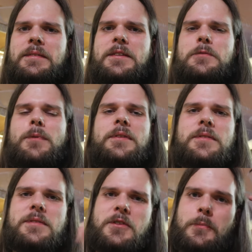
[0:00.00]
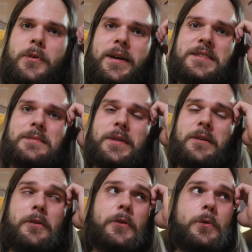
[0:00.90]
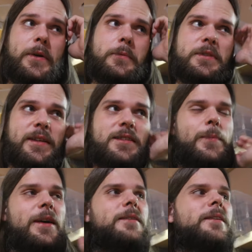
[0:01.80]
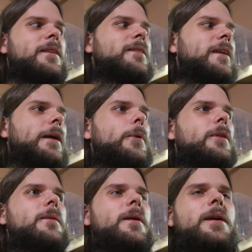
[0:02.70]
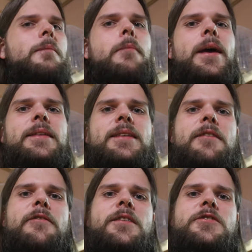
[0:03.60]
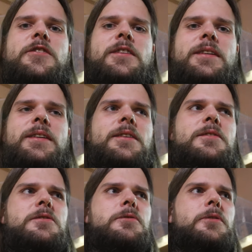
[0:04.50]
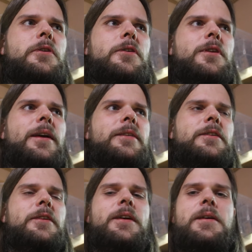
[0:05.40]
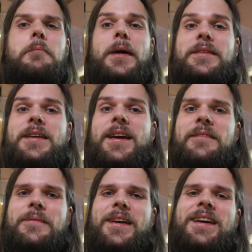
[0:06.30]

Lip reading: This one surprised me, although it was expected that they will mate eventually, sooner or later. But yeah.